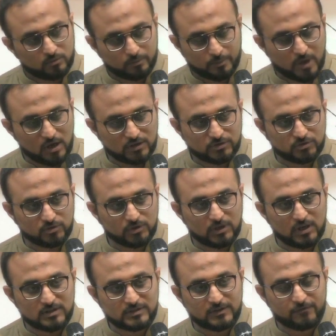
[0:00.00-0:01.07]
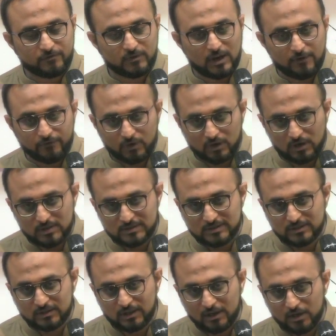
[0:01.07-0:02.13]
past 2 years, if we ever
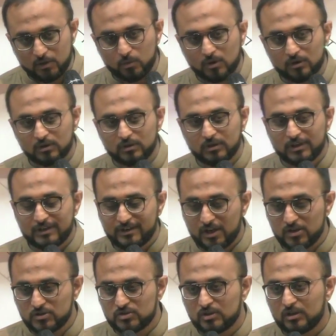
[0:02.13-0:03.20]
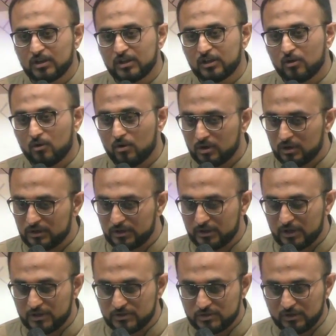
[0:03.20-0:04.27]
hurted anyone intentionally or
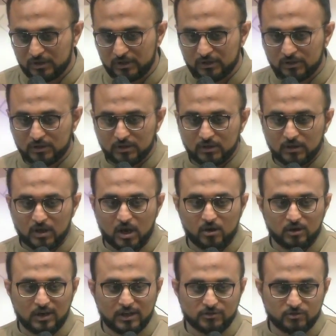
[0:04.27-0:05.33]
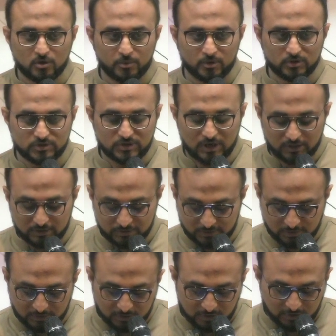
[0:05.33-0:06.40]
unintentionally, I would like to apologize
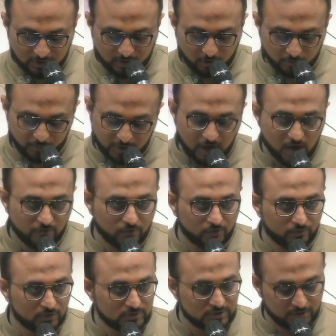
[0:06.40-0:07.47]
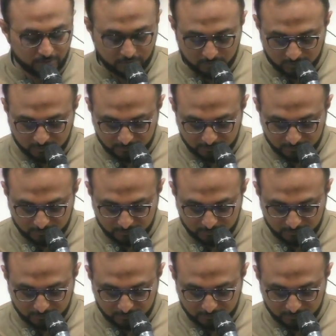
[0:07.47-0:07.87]
on behalf of the team.